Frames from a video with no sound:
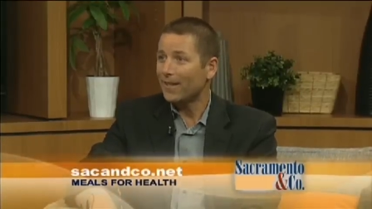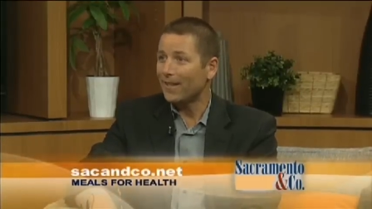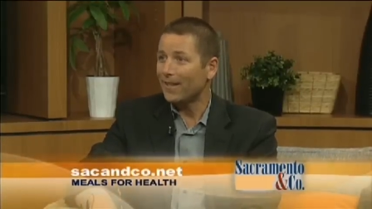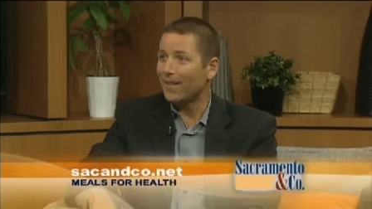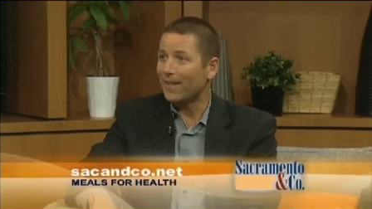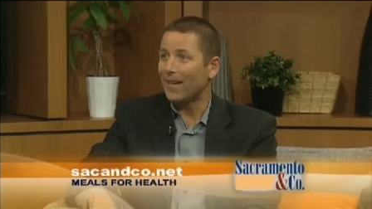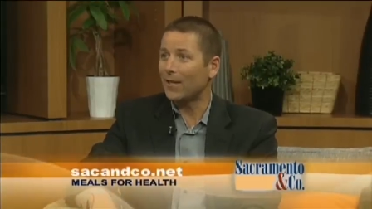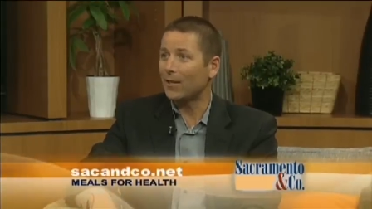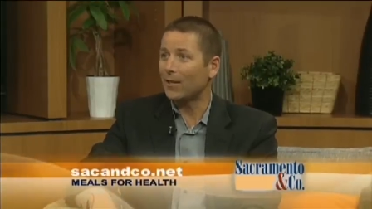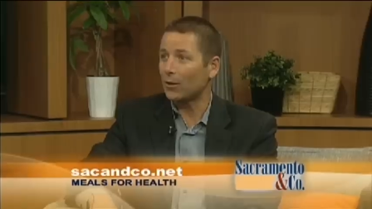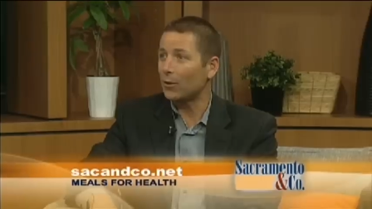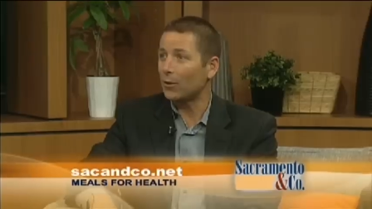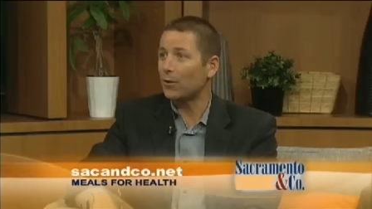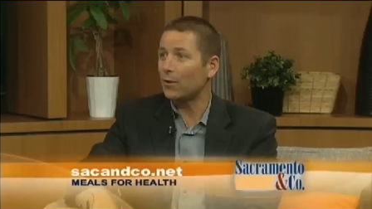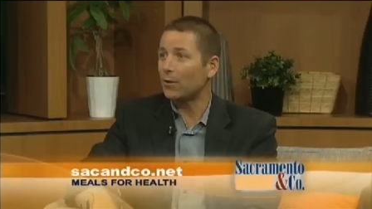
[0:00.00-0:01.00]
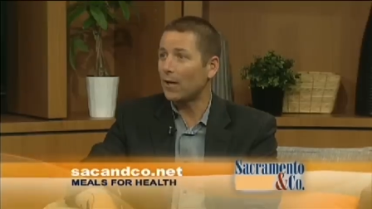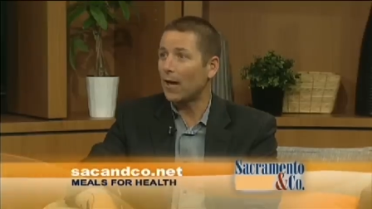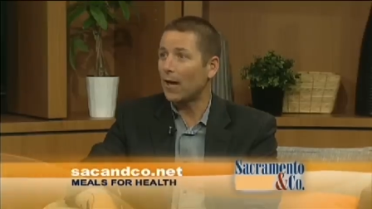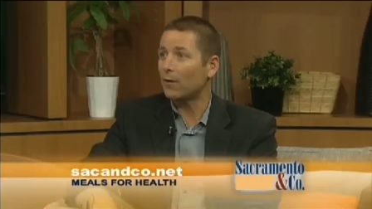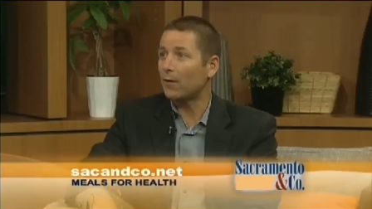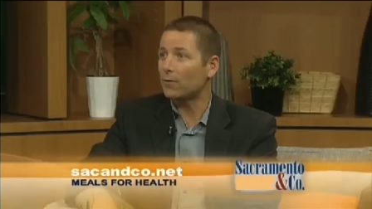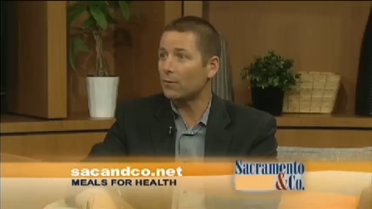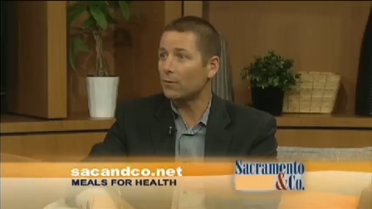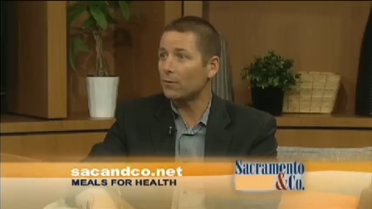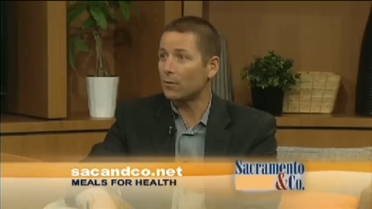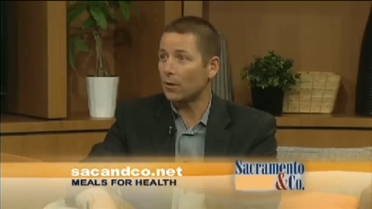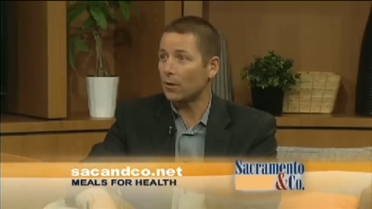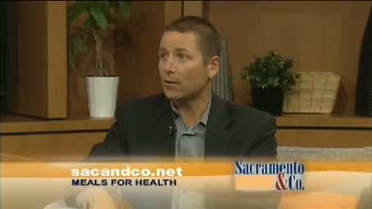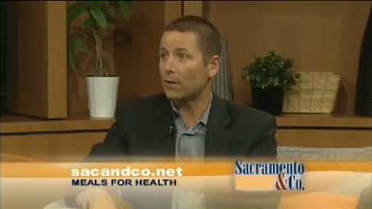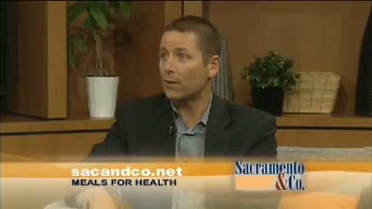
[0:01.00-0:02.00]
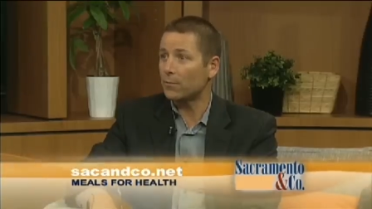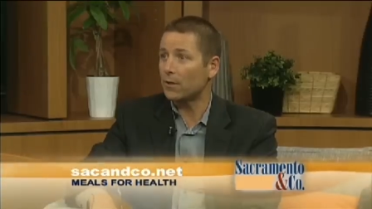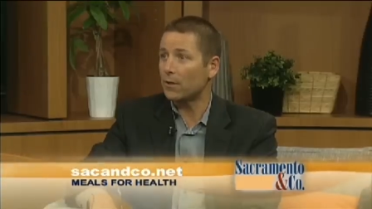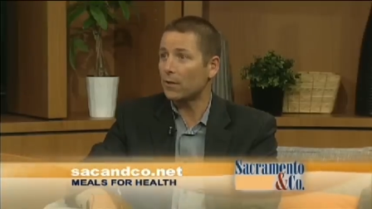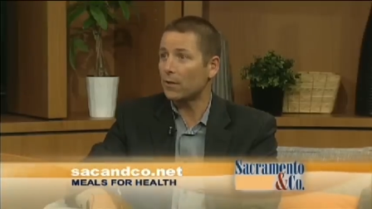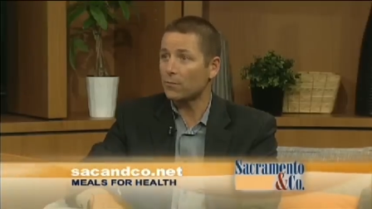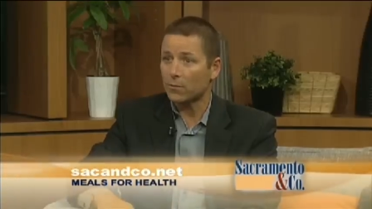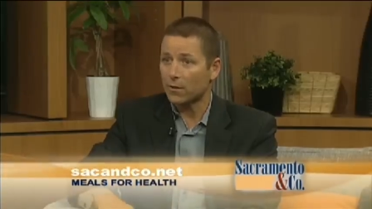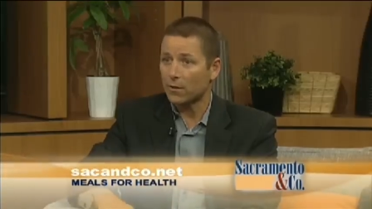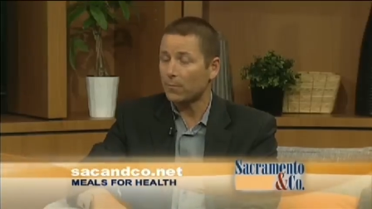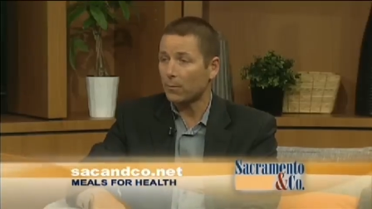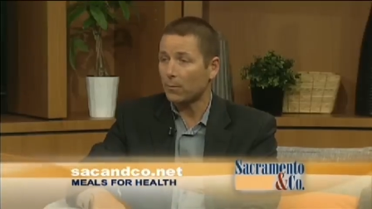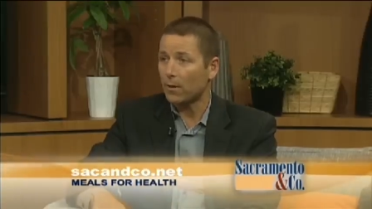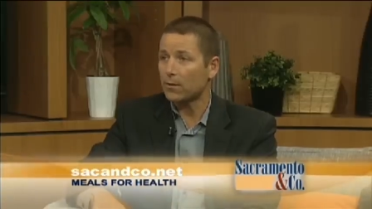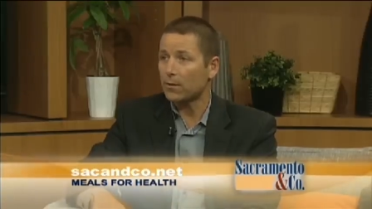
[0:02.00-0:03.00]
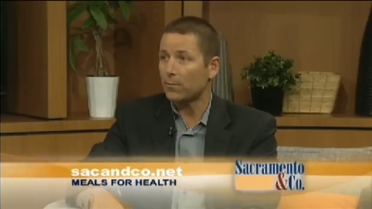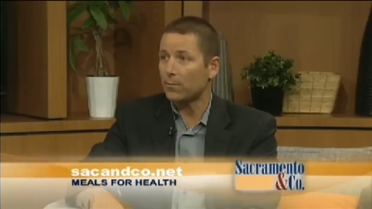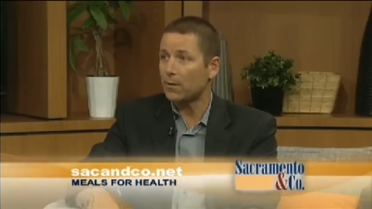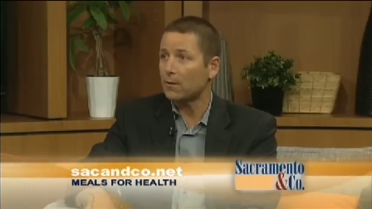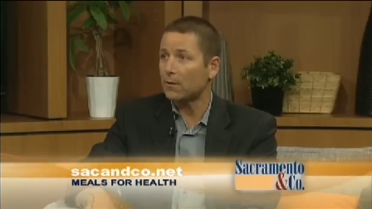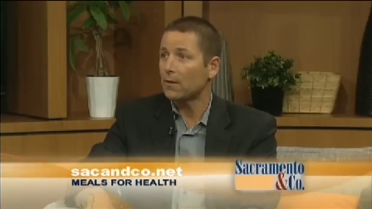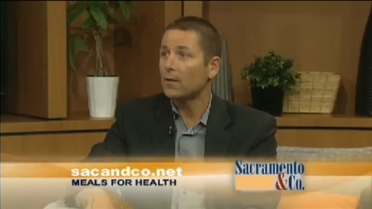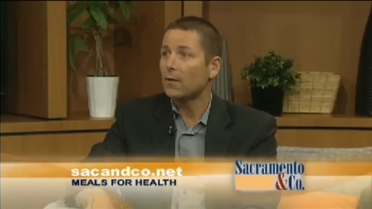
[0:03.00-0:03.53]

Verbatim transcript: and they can learn how to cook themselves with simple recipes